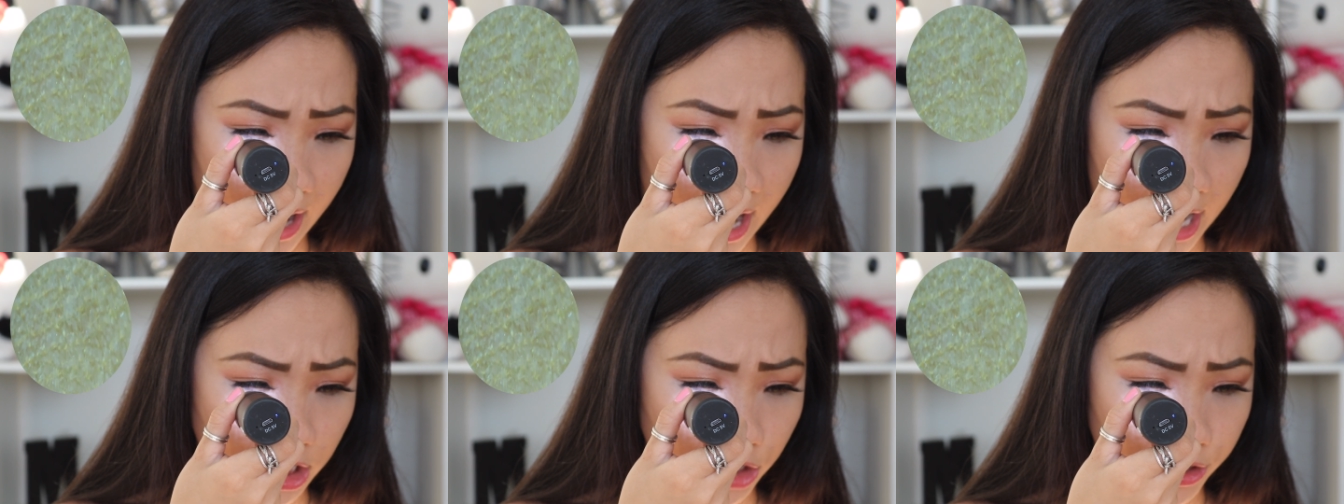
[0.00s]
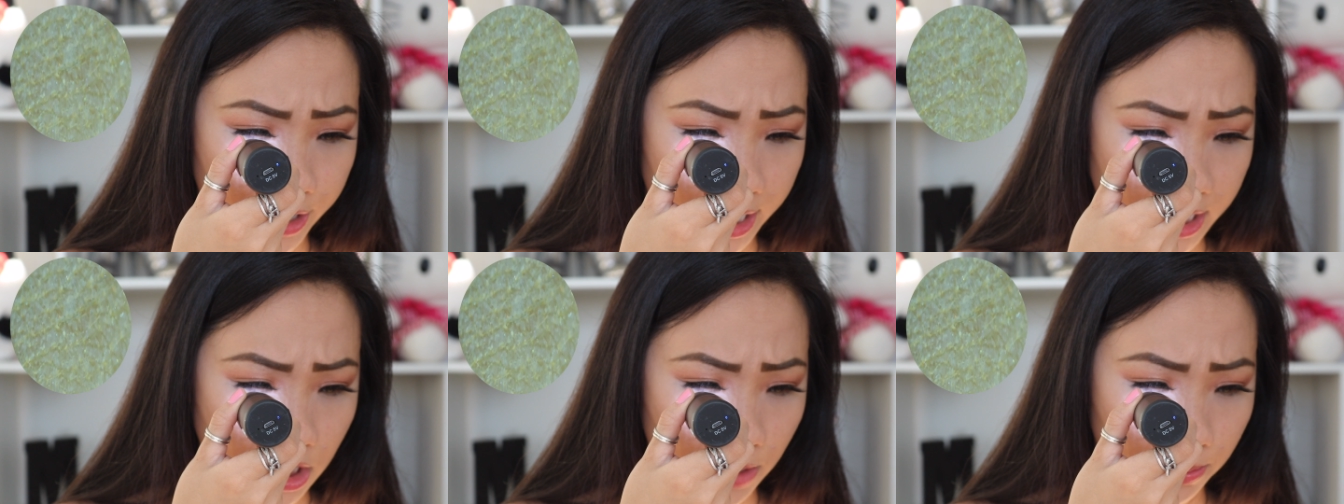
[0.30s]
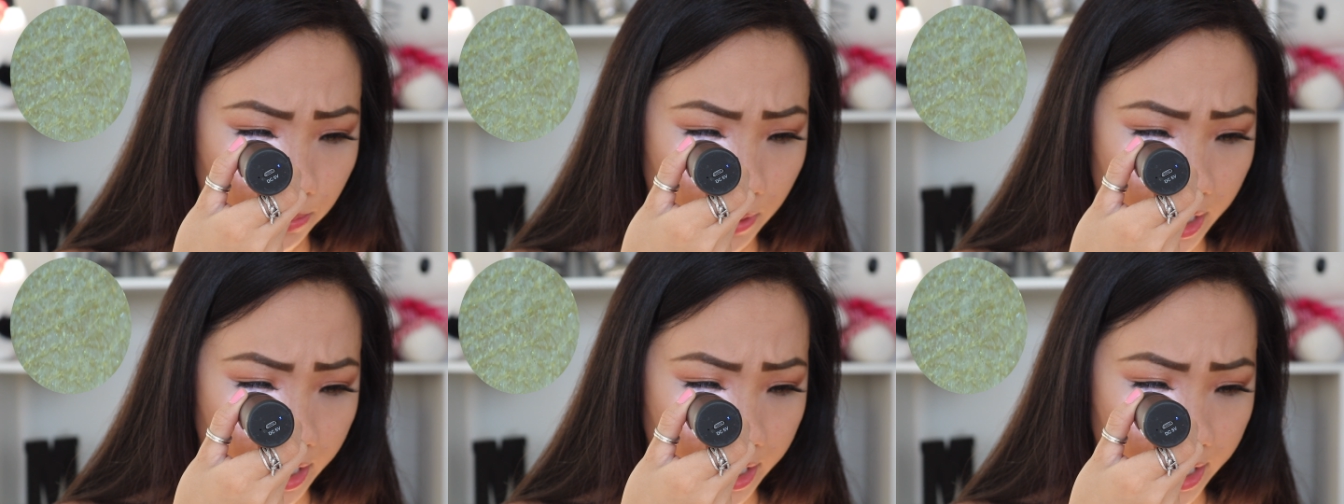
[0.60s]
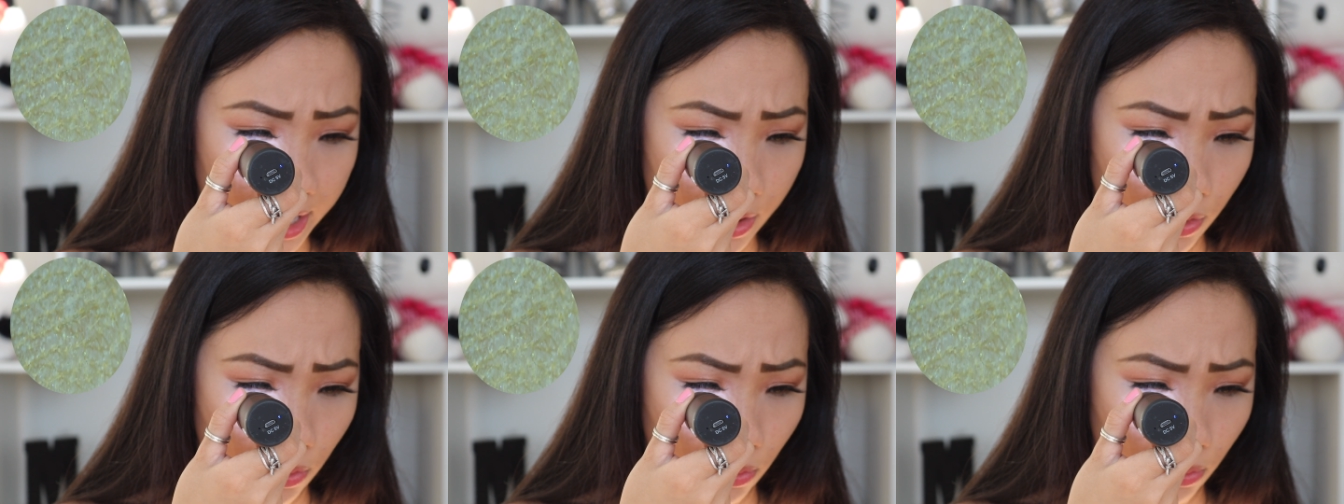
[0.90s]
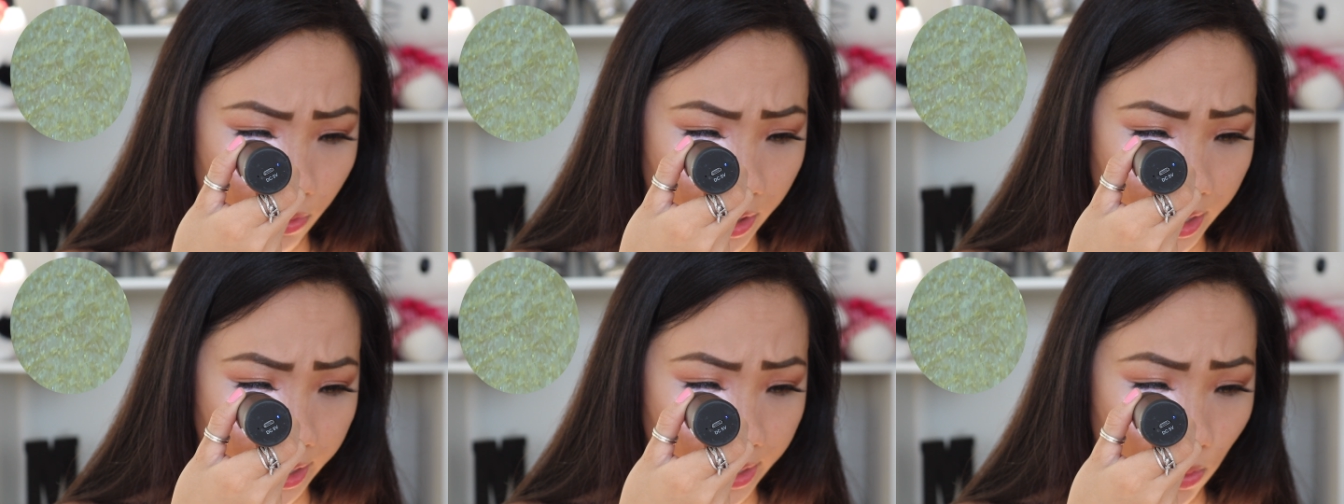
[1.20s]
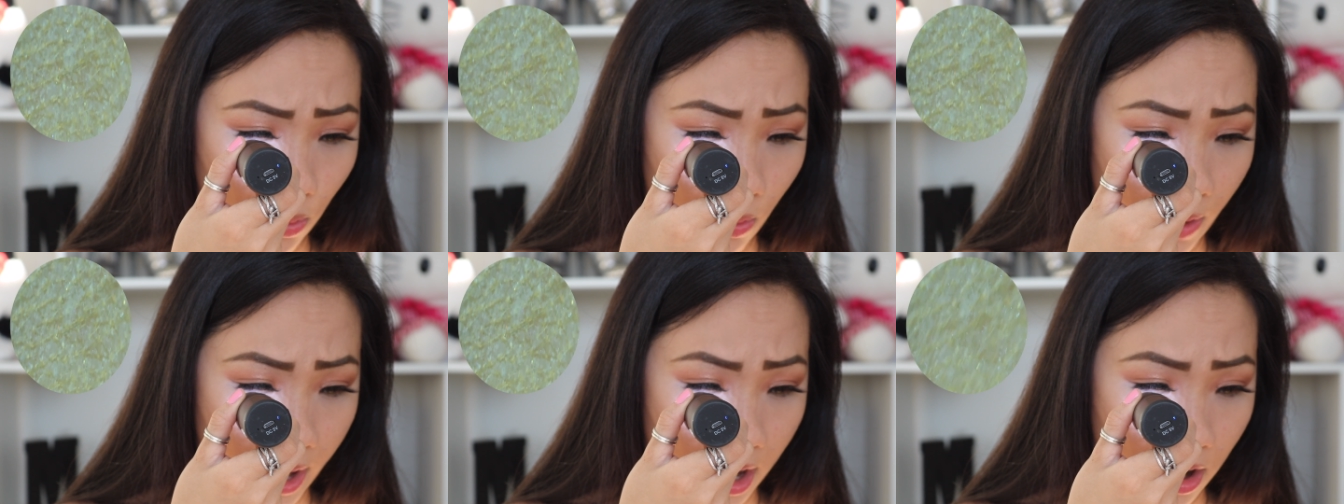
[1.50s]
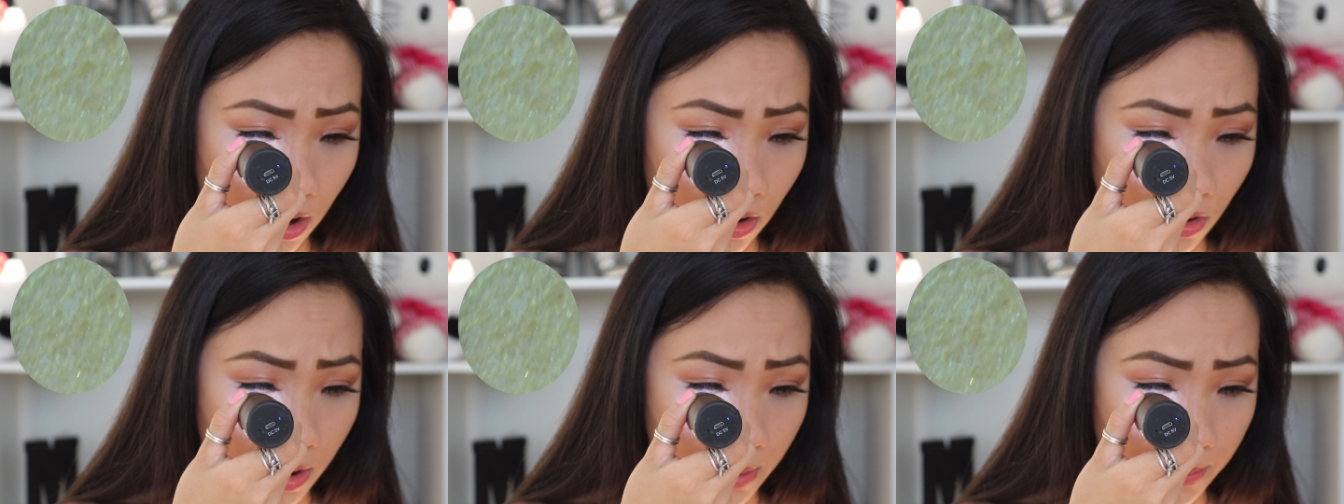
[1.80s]
I tried to blend it really
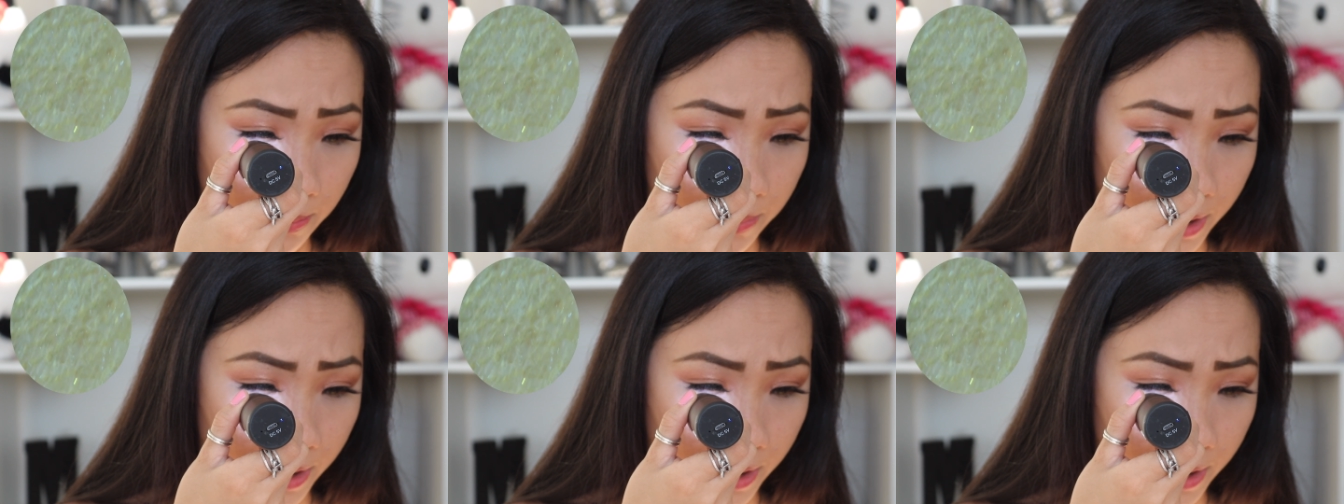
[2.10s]
well,